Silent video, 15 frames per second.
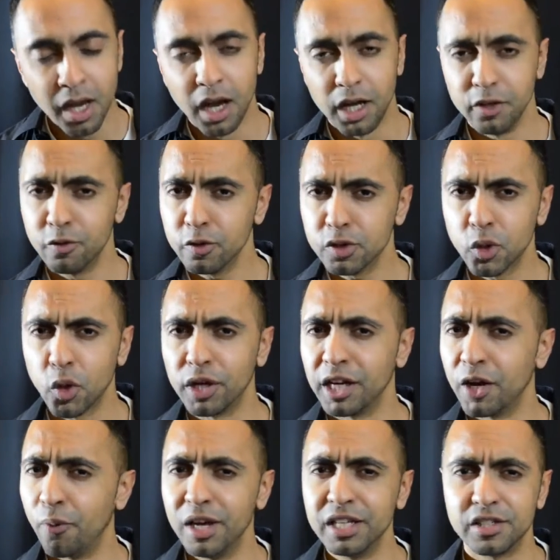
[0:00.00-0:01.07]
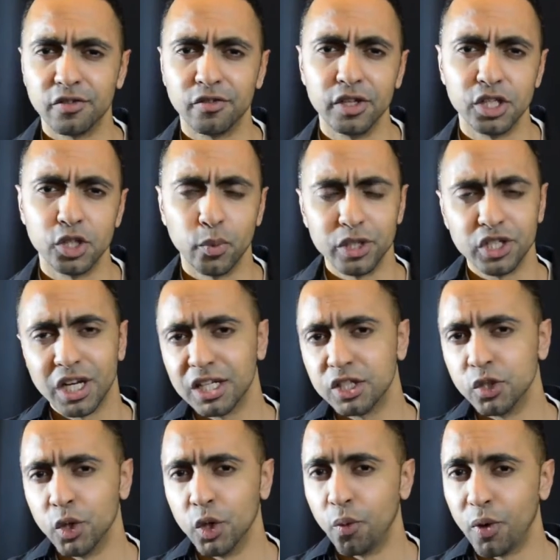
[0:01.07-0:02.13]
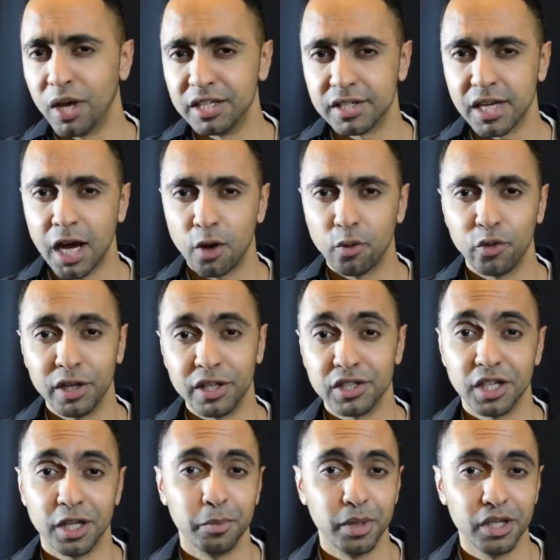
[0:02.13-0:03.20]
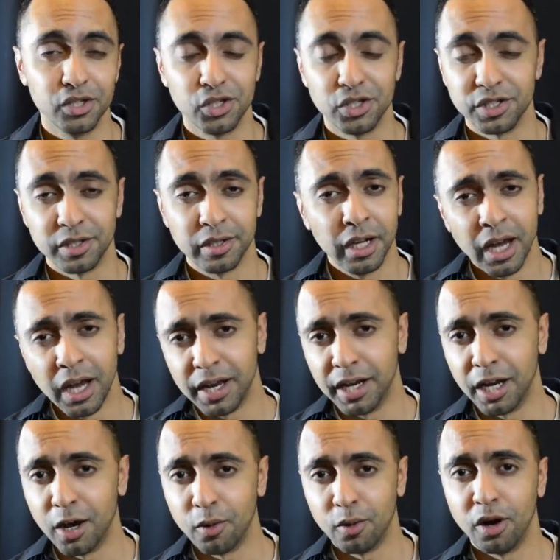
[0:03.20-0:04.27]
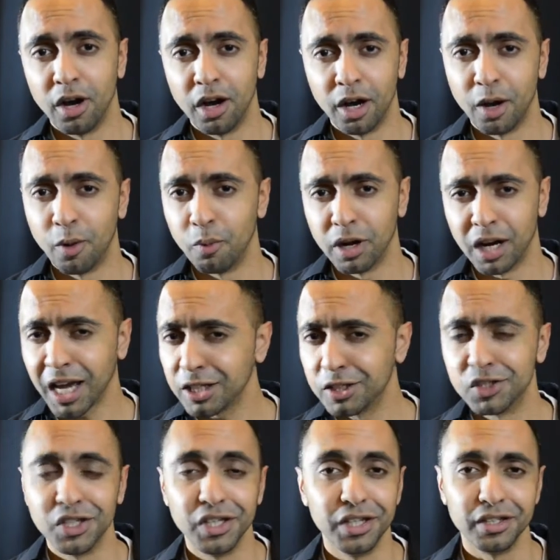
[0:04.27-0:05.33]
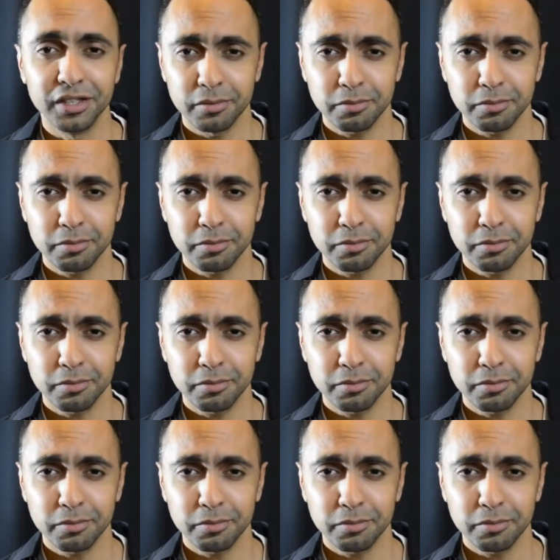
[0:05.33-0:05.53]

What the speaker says: And you've also got an eraser feature which lets you erase out things in pictures. Now I'd like to see